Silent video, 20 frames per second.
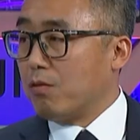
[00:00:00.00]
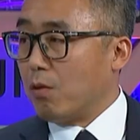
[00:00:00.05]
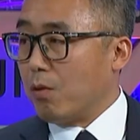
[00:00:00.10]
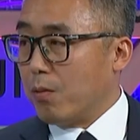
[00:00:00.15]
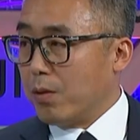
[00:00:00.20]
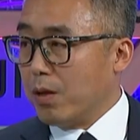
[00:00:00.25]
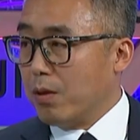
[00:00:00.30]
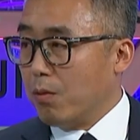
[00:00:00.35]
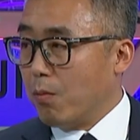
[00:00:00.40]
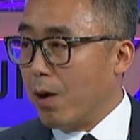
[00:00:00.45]

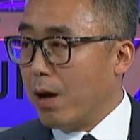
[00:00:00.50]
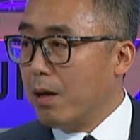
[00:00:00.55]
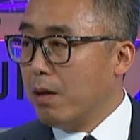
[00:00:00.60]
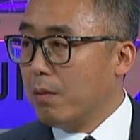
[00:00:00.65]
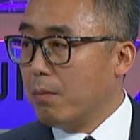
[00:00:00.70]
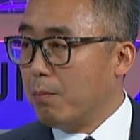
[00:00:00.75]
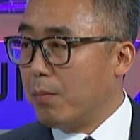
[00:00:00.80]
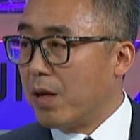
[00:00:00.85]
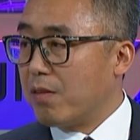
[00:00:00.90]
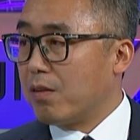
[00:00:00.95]
story, right?
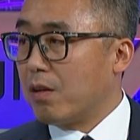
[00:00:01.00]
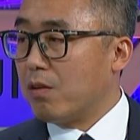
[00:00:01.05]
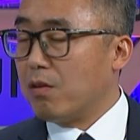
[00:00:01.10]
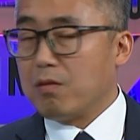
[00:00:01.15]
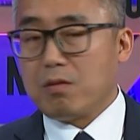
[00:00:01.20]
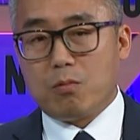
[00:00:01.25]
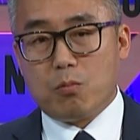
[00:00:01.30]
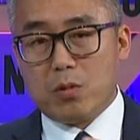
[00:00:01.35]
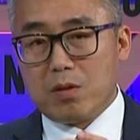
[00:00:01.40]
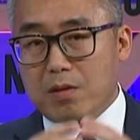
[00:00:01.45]
Basically,
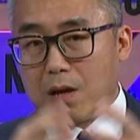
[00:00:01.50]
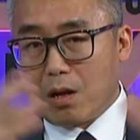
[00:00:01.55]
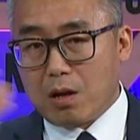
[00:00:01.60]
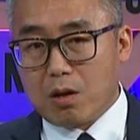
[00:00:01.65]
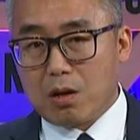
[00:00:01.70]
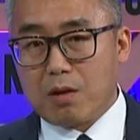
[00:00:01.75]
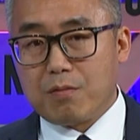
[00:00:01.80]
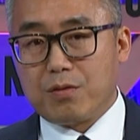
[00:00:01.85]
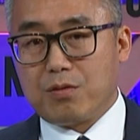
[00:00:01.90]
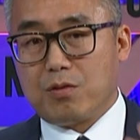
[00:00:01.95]
with a
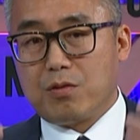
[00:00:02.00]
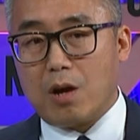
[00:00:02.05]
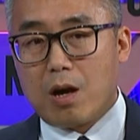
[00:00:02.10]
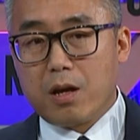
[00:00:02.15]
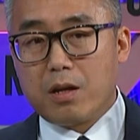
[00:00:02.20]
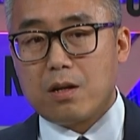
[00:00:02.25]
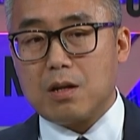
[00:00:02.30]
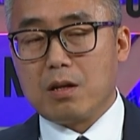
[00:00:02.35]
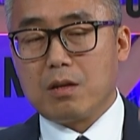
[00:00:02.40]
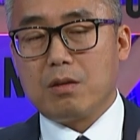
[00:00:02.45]
lot of
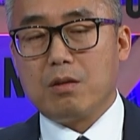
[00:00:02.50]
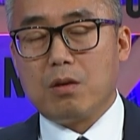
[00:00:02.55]
China,